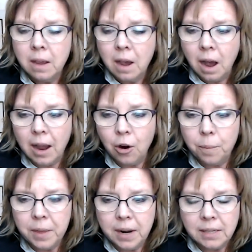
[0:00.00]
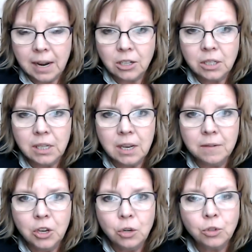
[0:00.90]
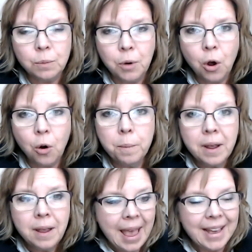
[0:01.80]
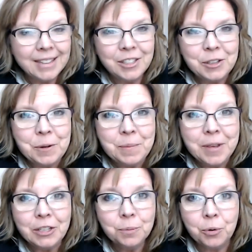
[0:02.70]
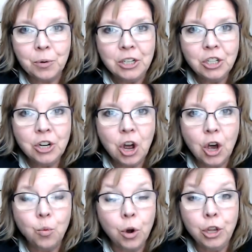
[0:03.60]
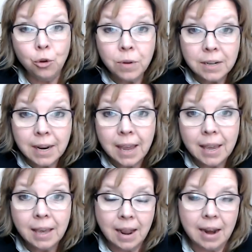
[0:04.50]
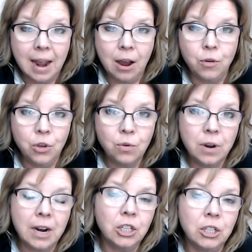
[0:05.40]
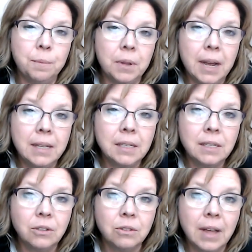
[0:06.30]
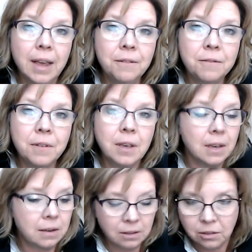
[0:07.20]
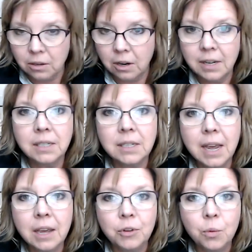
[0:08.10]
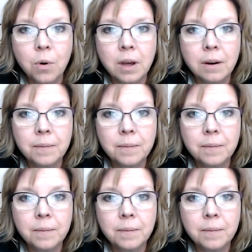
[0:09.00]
I hope that it's actually giving you some hope and some inspiration on where you can take it and how you can actually apply this in your life, starting today if you want.